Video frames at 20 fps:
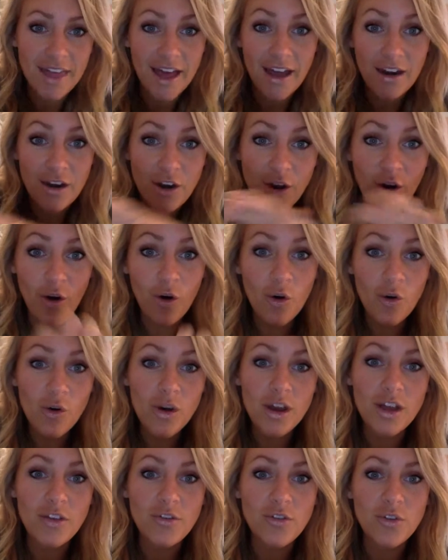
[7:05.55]
that no
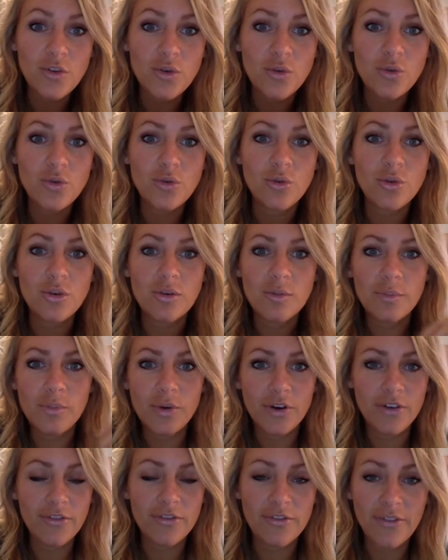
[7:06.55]
if you
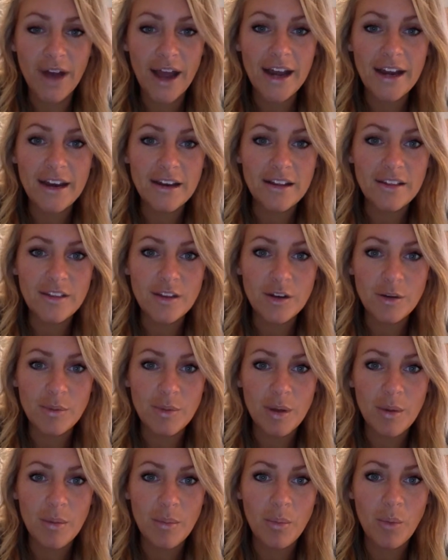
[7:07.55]
provided a little
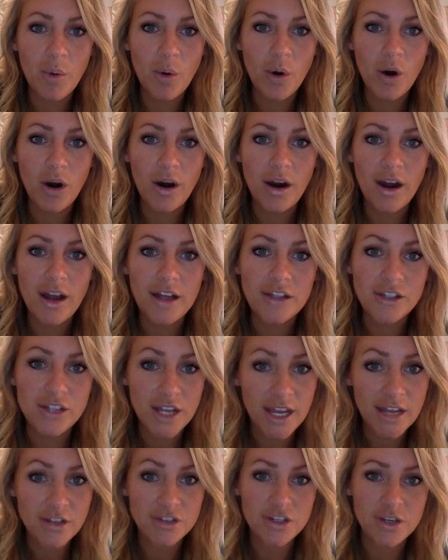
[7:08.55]
bit more
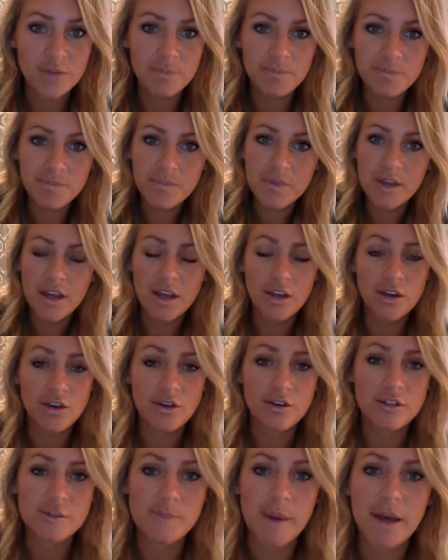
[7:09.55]
education in
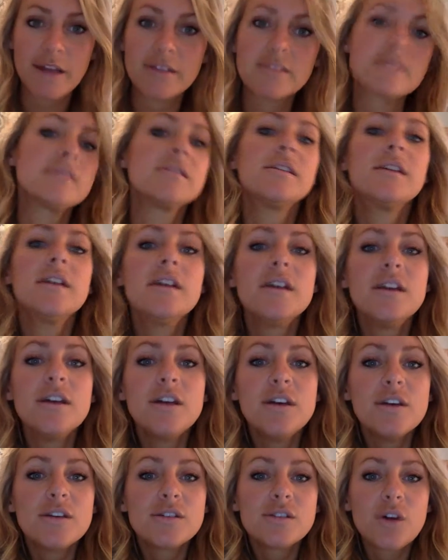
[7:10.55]
your response.
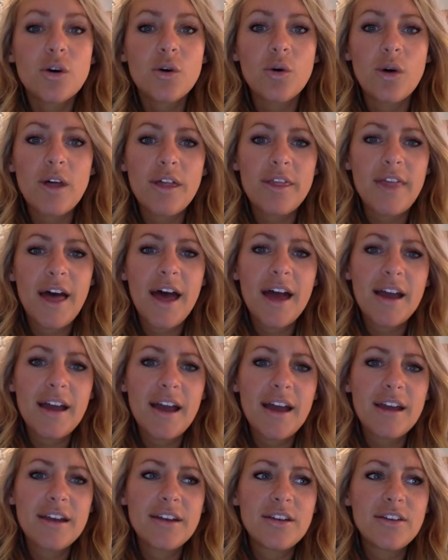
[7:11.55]
So that
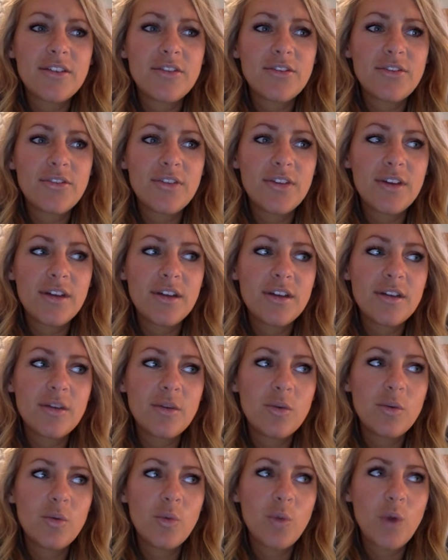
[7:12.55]
kind of
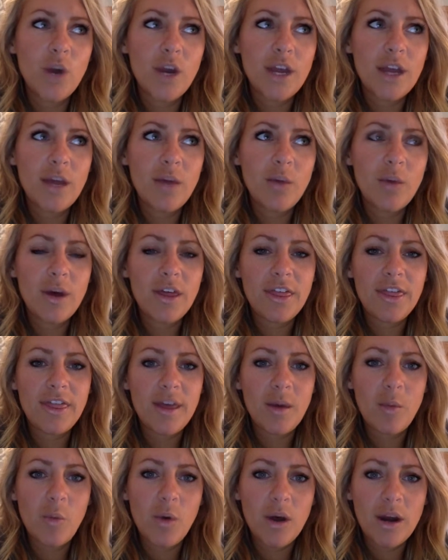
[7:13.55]
working with
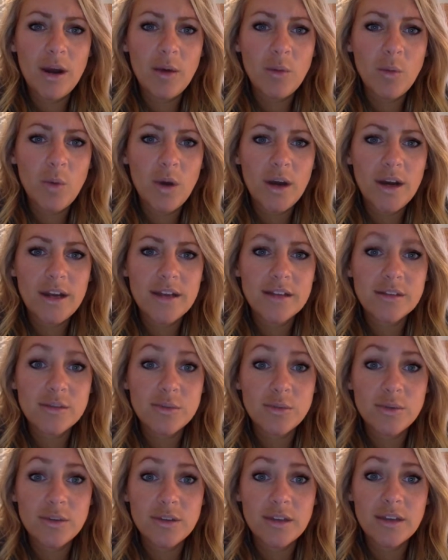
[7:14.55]
them one-on-one has
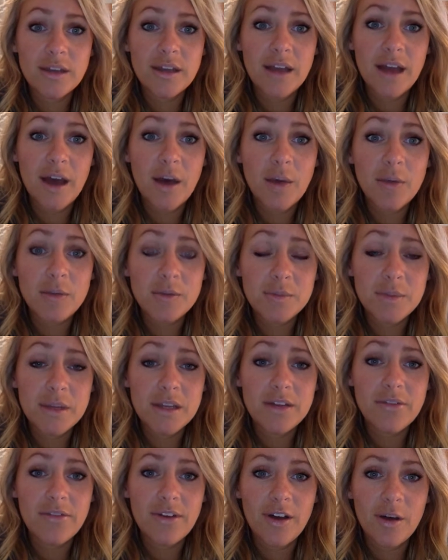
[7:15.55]
really helped
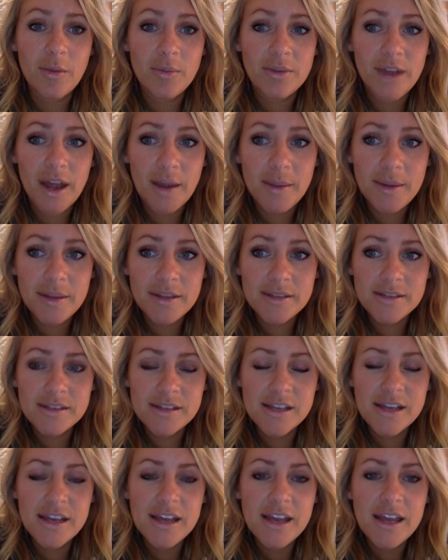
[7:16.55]
me develop diamonds,
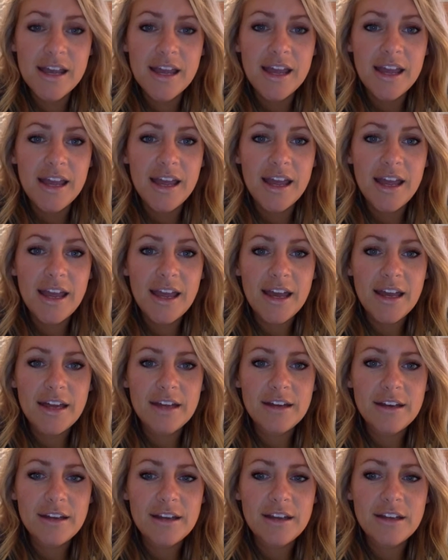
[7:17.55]

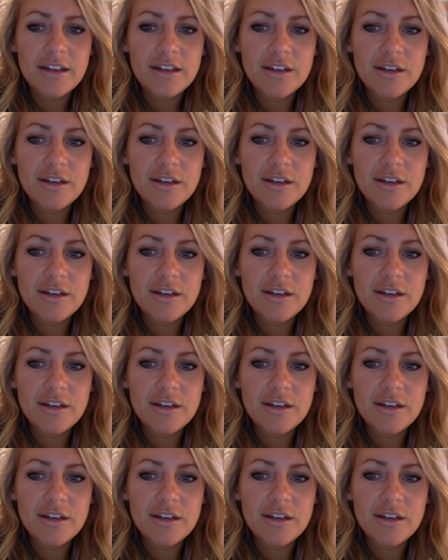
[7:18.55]
and